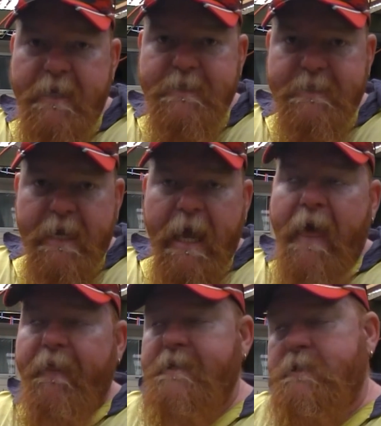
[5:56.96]
is
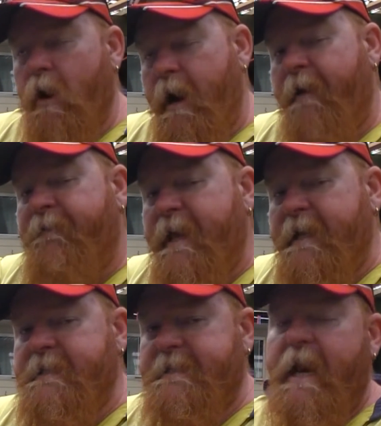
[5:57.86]
there's not enough
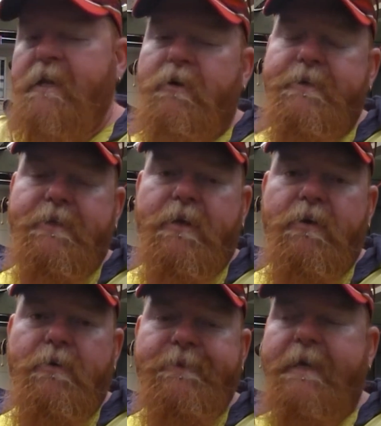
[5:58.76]
heat to sanitize the
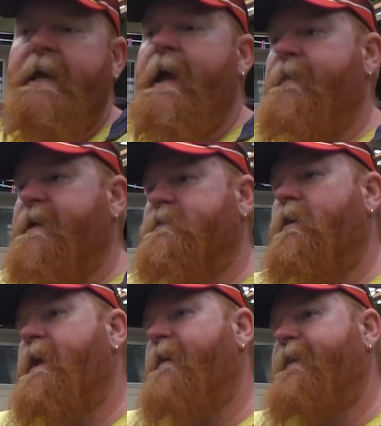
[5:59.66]
cubes. There's
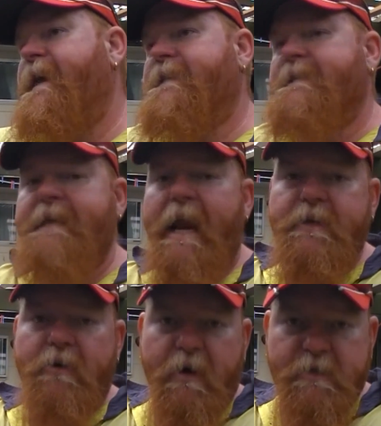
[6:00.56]
not enough heat to
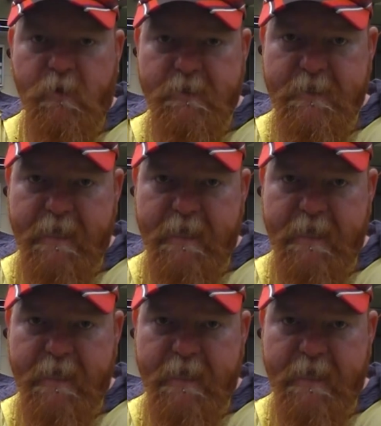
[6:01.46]
sanitize what's in